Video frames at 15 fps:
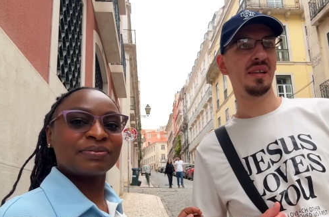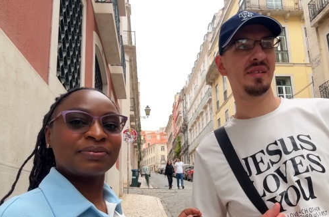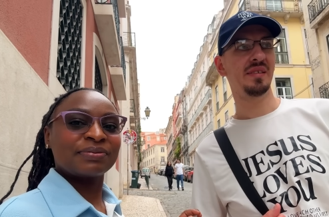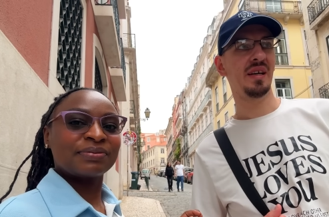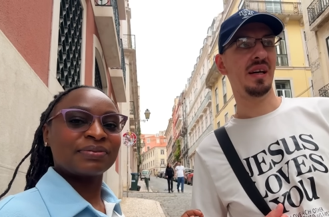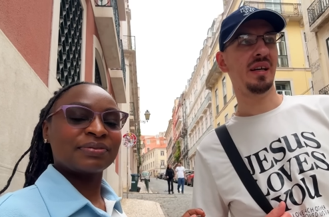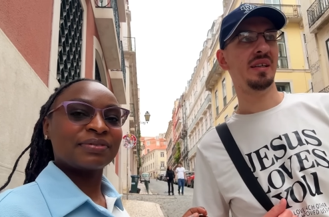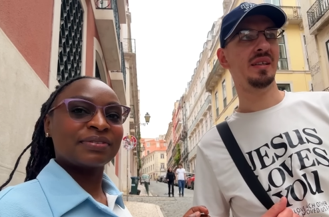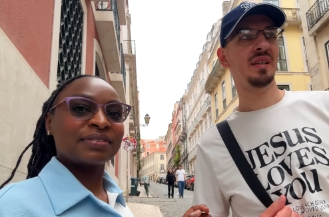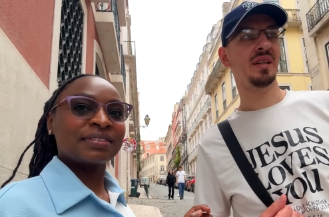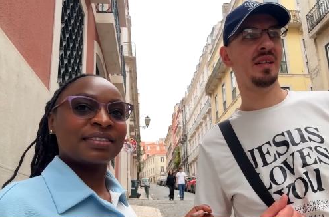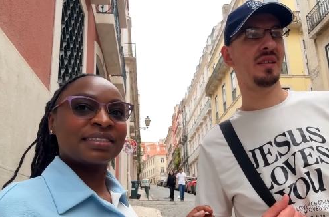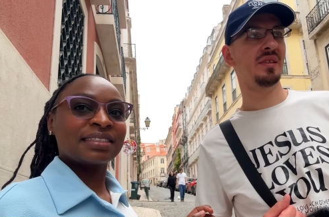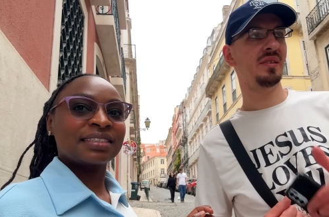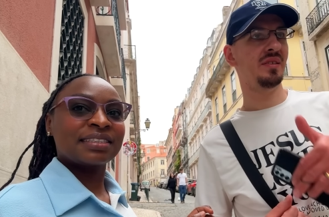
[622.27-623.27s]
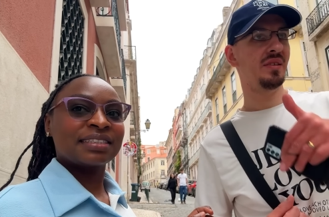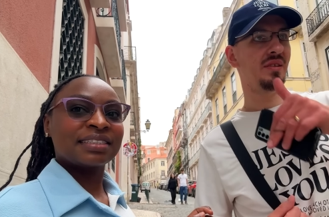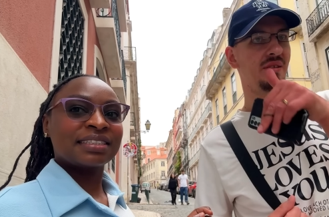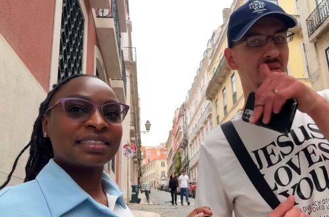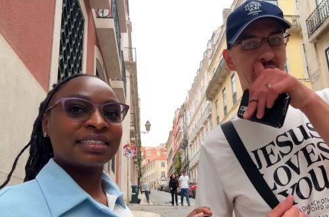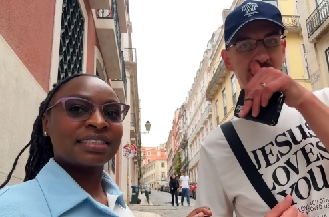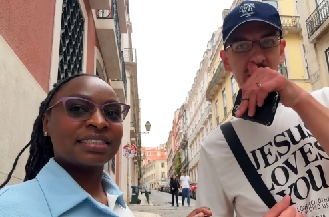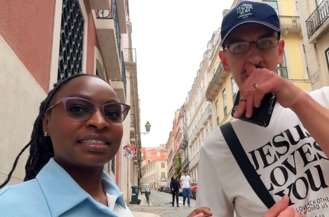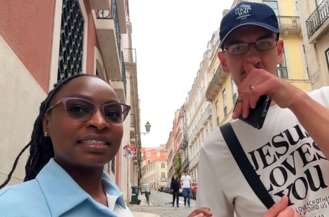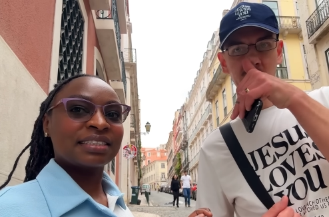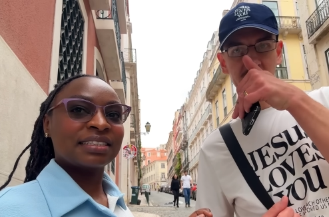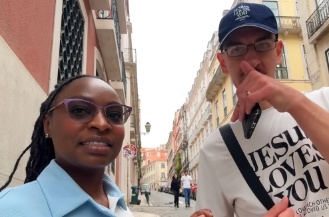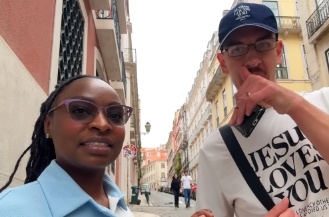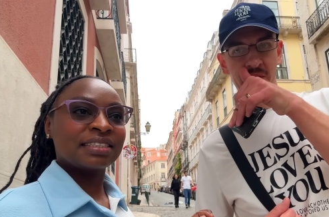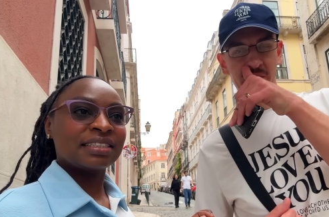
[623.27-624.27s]
Speaker 1: tech and um, the
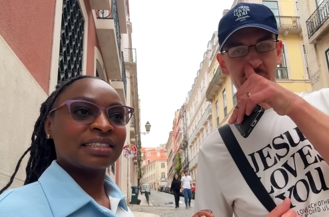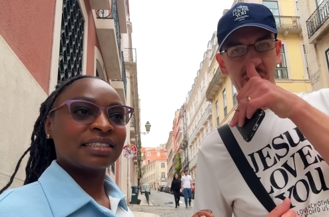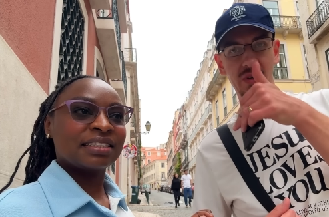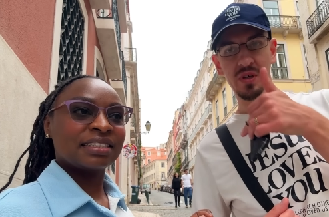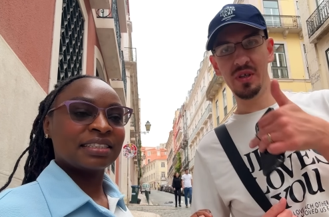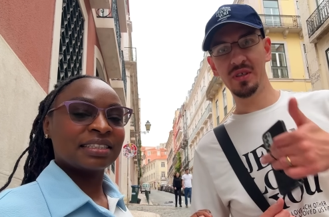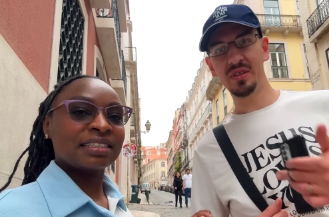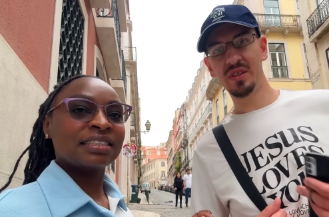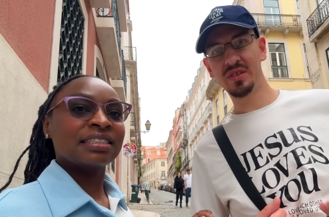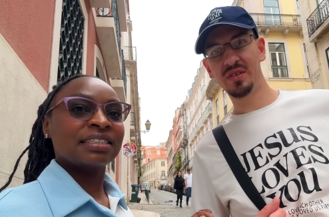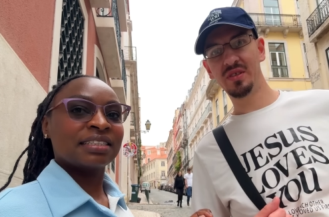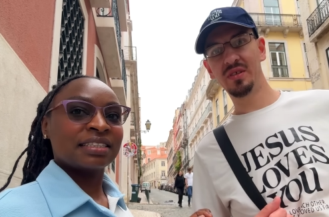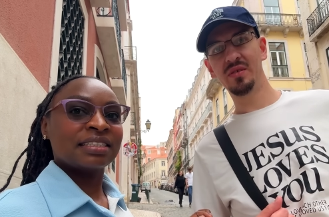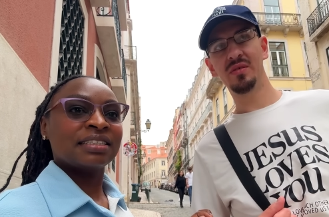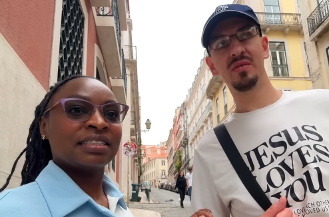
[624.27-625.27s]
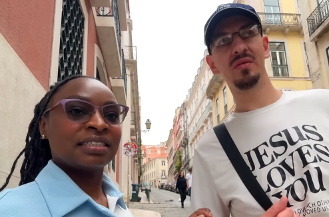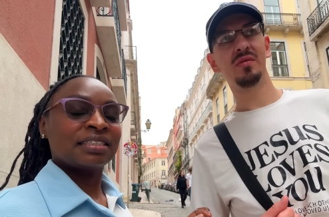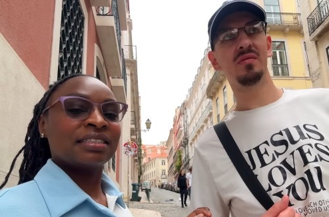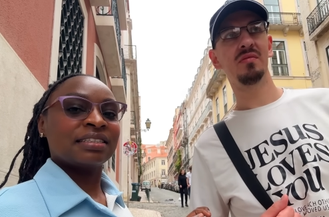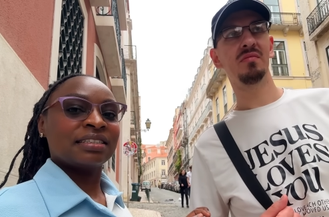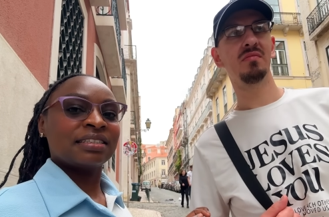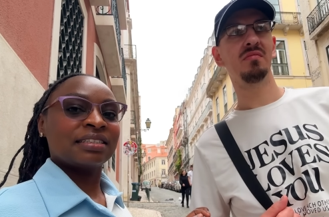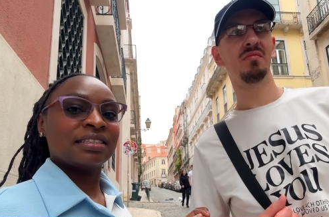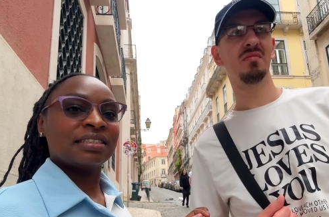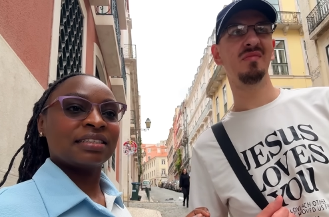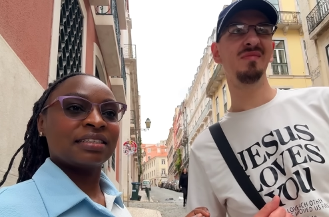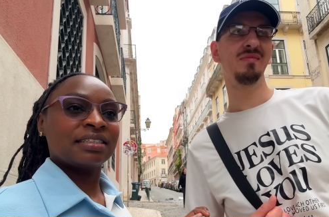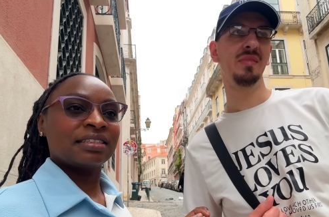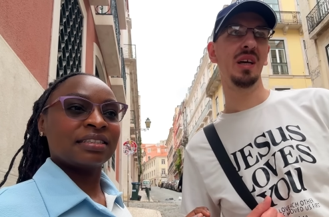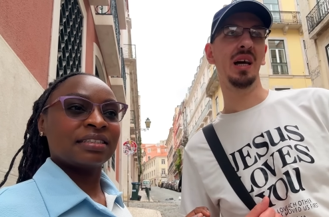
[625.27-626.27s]
modern world, that you,
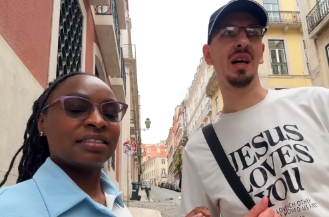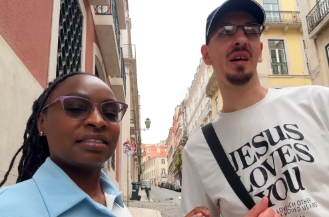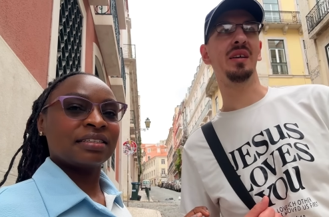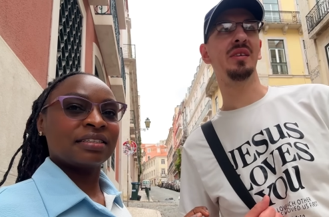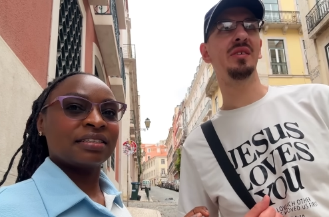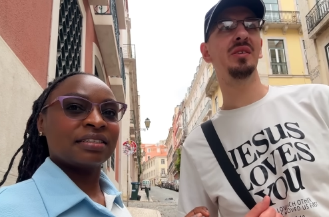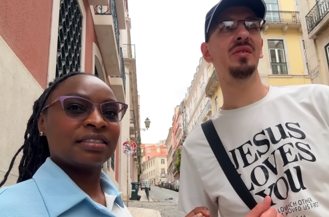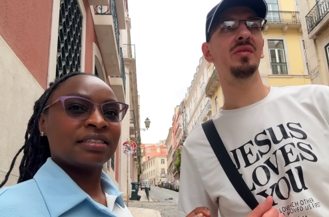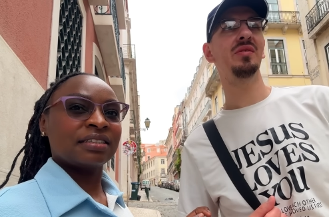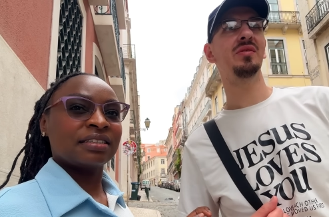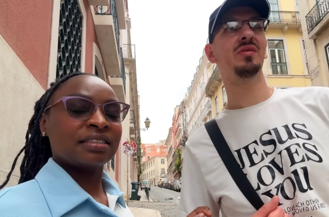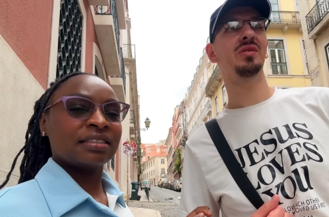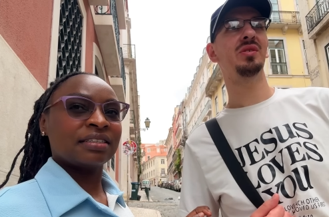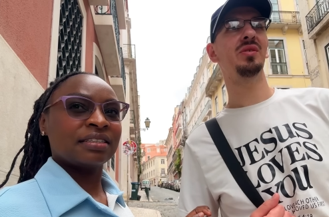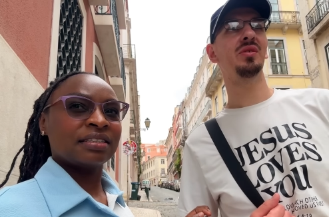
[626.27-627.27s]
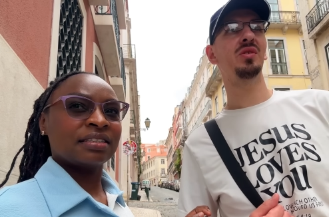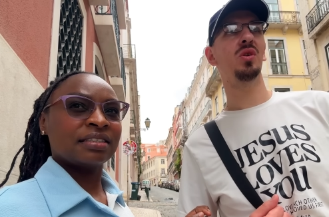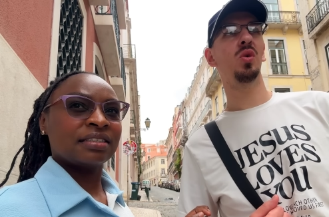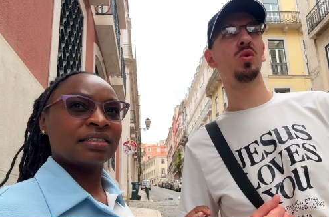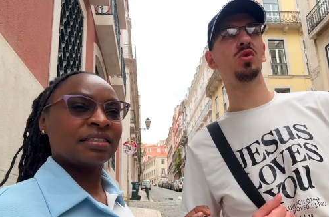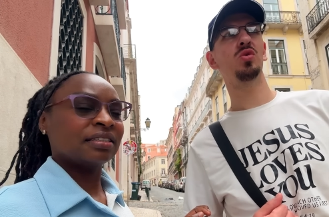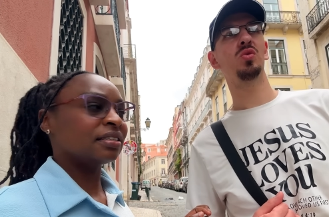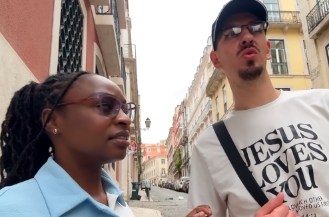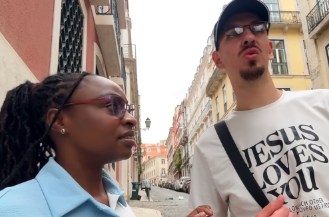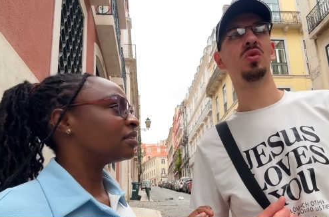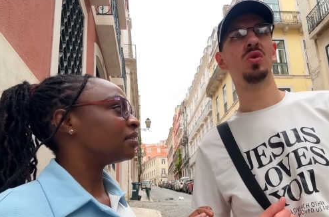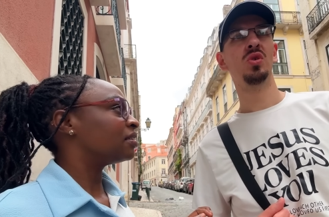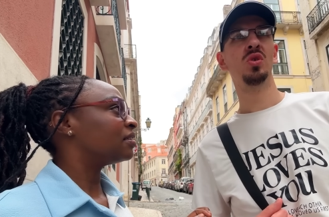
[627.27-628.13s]
yeah, you should go to